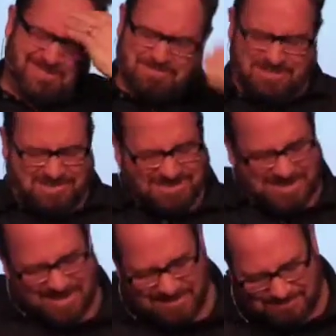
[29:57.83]
I'm just
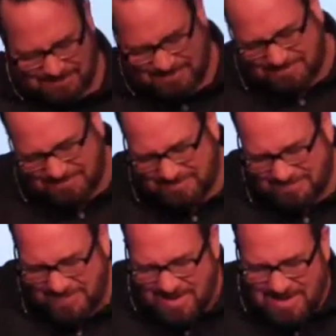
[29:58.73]
saying.
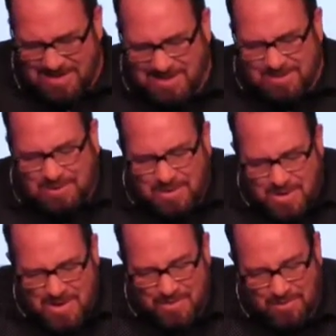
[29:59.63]
And so
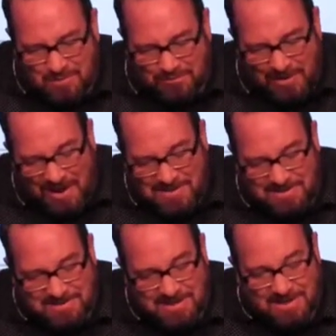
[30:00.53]
when we find
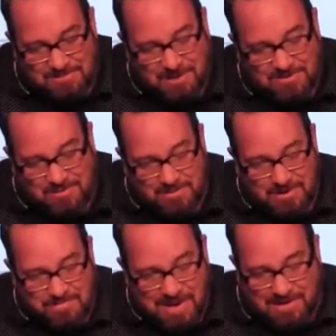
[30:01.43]
these things, Pastor, you went
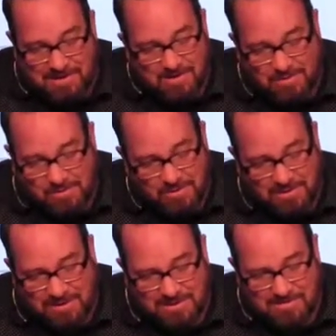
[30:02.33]
to Medlin, you were
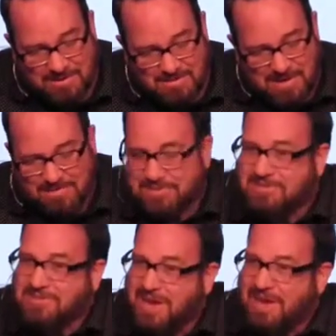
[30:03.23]
going good and you went to Medlin. I'm
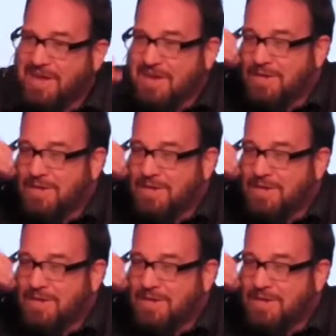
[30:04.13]
just saying